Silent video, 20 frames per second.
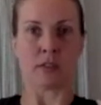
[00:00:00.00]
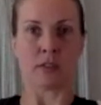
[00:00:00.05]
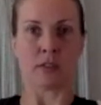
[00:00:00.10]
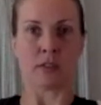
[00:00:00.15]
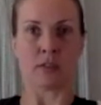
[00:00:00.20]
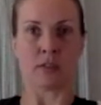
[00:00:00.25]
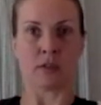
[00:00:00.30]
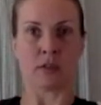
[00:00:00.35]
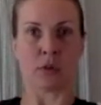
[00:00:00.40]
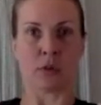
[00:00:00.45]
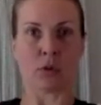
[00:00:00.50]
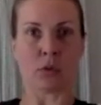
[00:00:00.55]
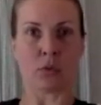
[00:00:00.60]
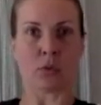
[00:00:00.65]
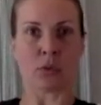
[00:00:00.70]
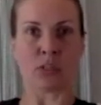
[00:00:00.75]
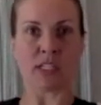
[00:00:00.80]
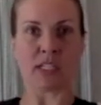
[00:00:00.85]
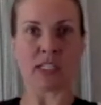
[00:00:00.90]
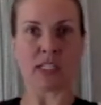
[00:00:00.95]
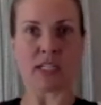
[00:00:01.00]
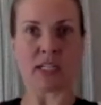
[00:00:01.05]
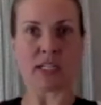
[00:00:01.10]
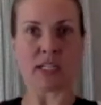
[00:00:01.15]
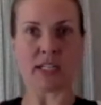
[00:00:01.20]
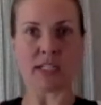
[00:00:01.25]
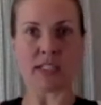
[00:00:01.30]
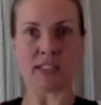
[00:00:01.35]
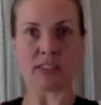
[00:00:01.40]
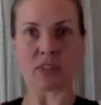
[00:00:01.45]
We don't go really
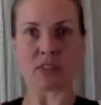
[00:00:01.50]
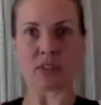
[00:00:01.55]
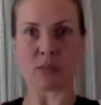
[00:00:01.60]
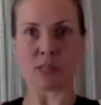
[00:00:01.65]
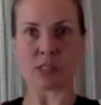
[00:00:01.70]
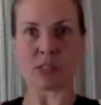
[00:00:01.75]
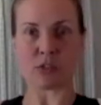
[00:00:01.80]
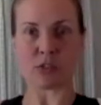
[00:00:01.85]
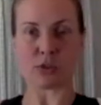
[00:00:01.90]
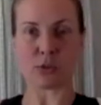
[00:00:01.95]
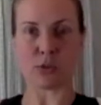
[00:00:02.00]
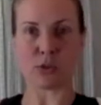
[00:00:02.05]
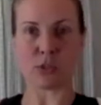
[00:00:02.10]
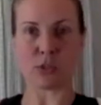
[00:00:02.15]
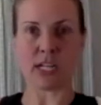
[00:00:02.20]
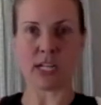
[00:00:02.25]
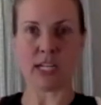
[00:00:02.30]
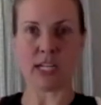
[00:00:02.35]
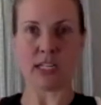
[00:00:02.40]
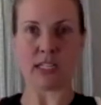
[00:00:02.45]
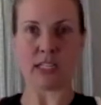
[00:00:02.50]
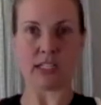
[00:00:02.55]
high, just about shoulder height.